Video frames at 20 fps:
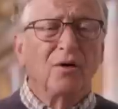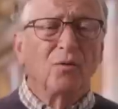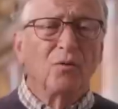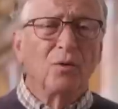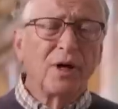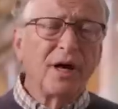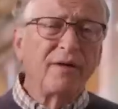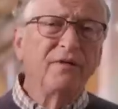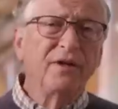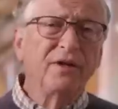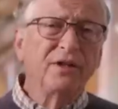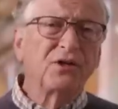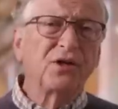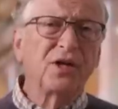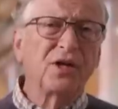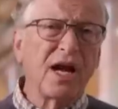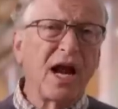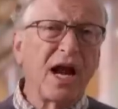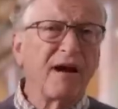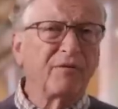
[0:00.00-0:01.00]
When I
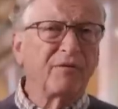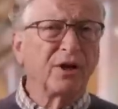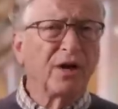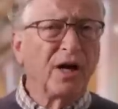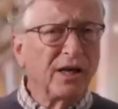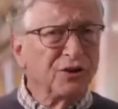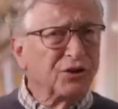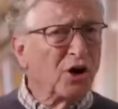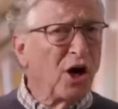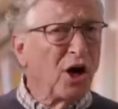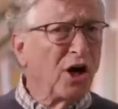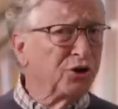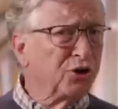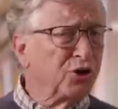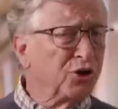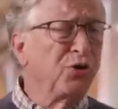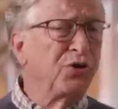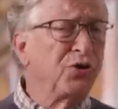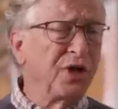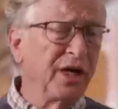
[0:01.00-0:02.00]
visited Africa, I saw
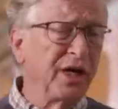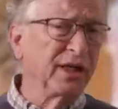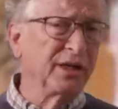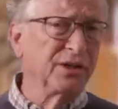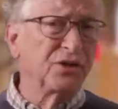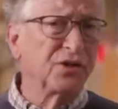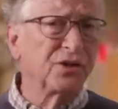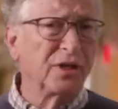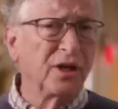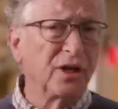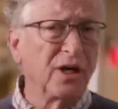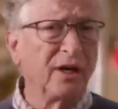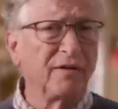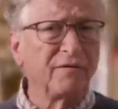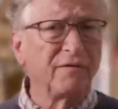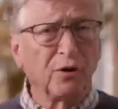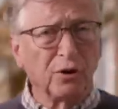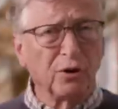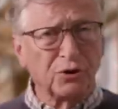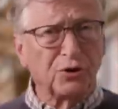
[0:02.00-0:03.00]
two things.
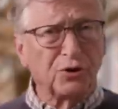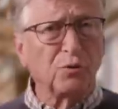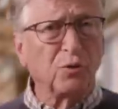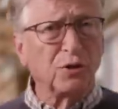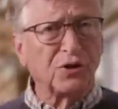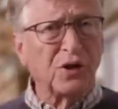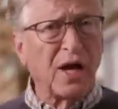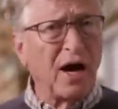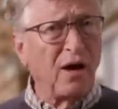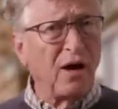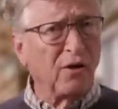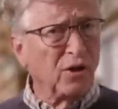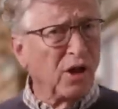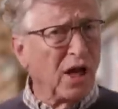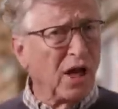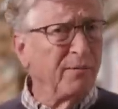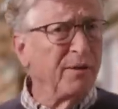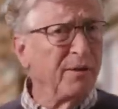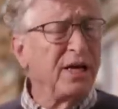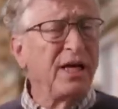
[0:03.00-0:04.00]
First was how
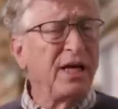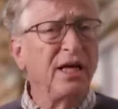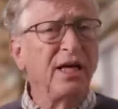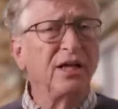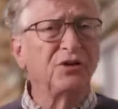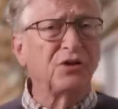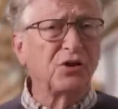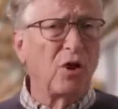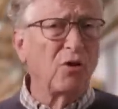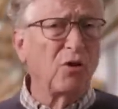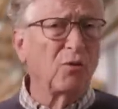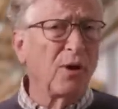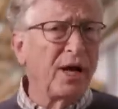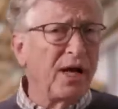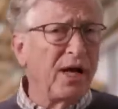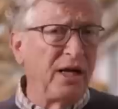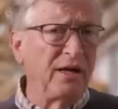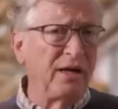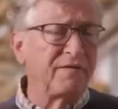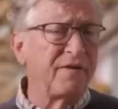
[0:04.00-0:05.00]
climate is
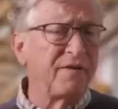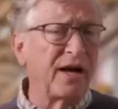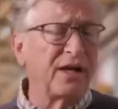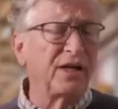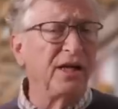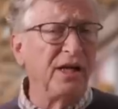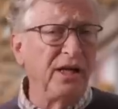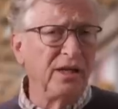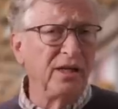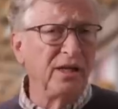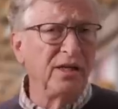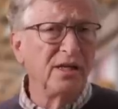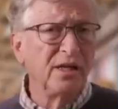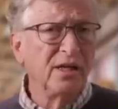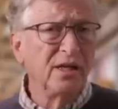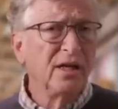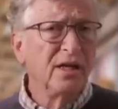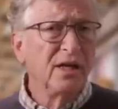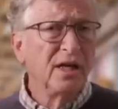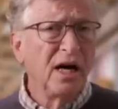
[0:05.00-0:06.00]
already affecting
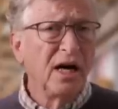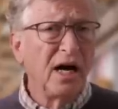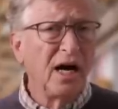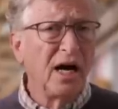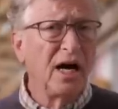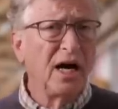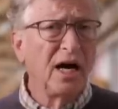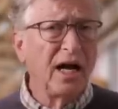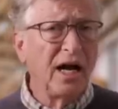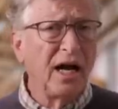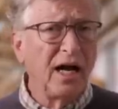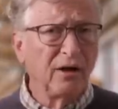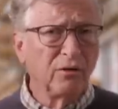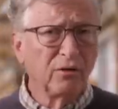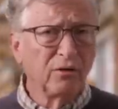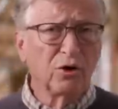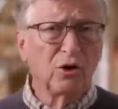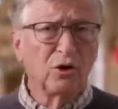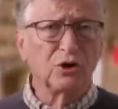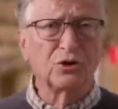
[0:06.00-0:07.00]

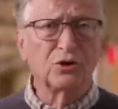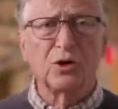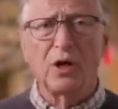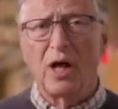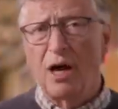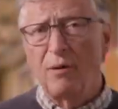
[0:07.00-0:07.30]
agricultural